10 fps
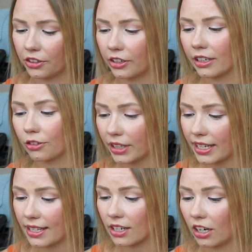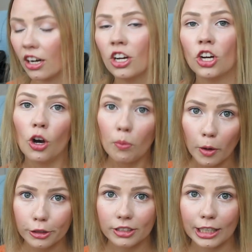Their ingredients are
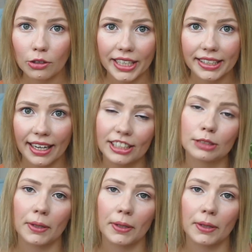mostly quite nice,